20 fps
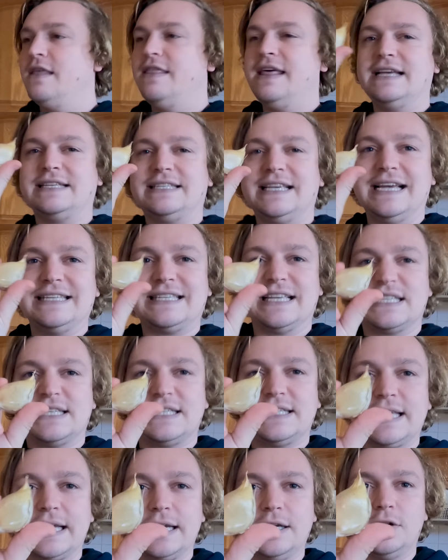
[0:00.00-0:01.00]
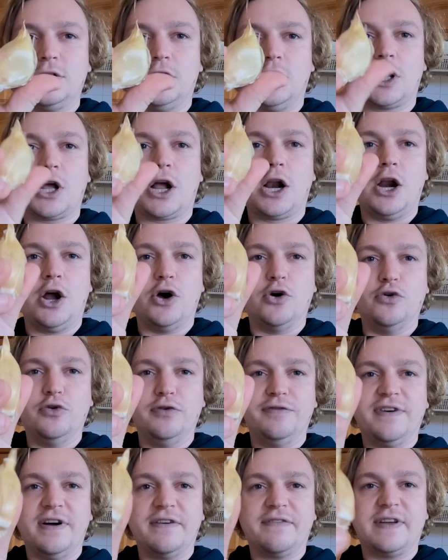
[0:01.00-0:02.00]
This is a single
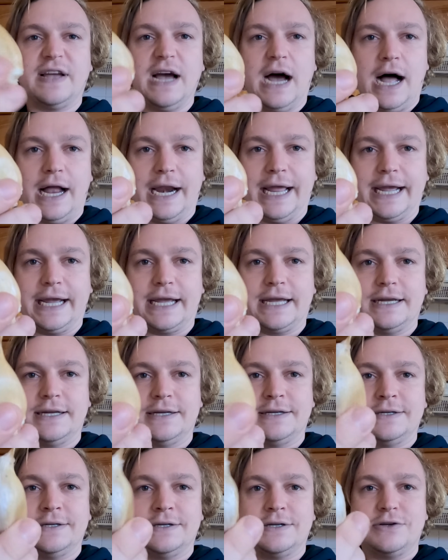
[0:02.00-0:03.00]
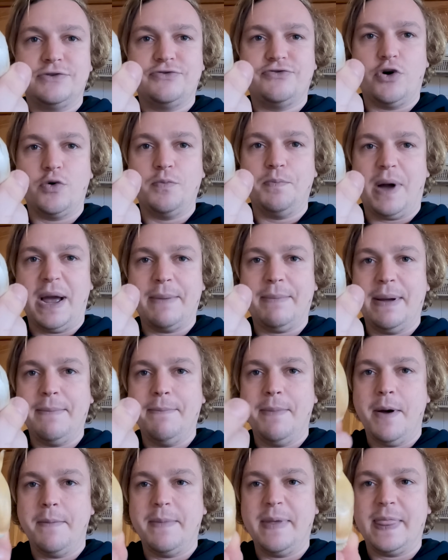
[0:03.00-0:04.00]
clove of garlic grown by my
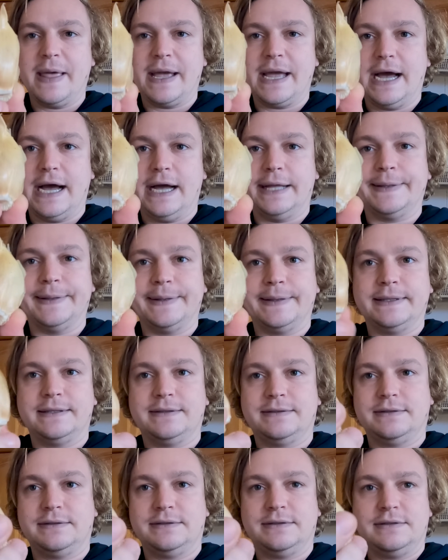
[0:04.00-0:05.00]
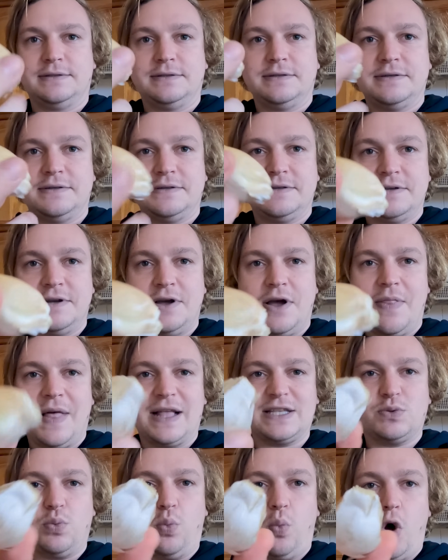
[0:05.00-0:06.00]
mum in the garden.
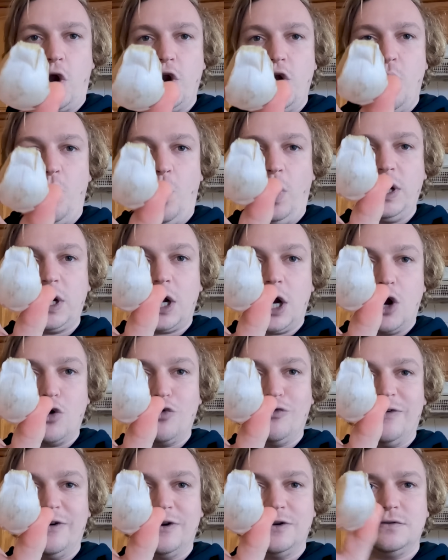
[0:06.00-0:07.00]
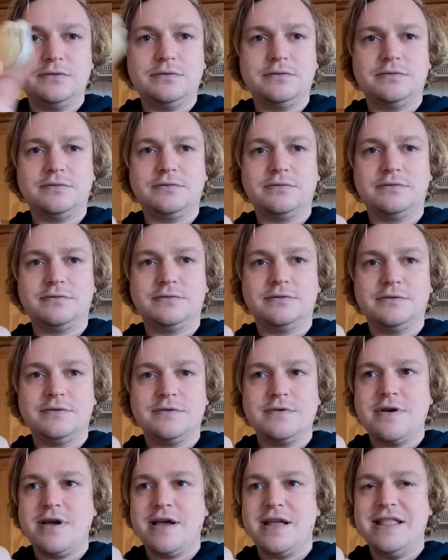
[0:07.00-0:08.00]
That's one clove.
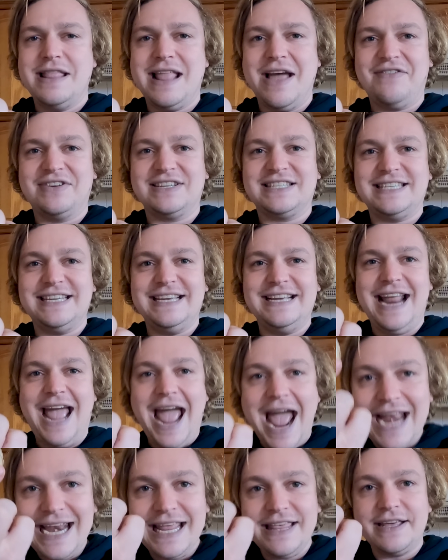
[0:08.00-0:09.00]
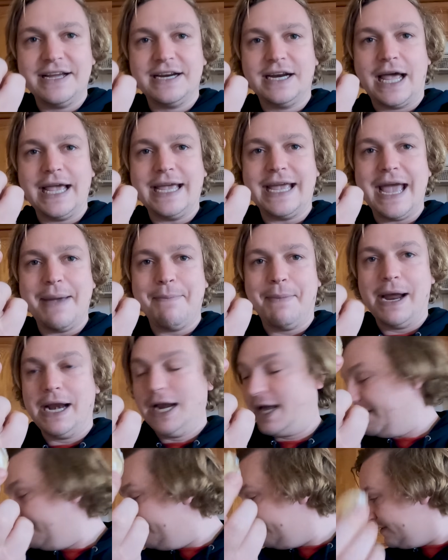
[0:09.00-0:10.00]
Never seen anything like it in my
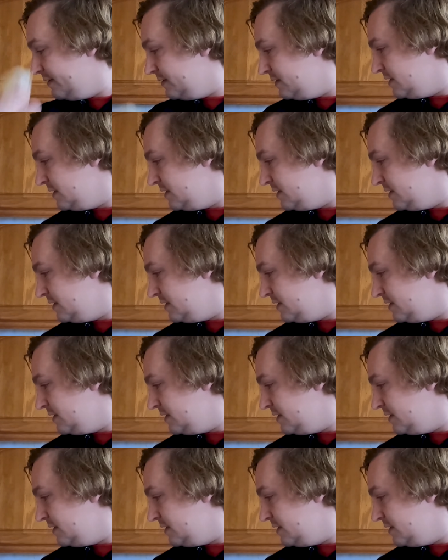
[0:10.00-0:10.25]
life.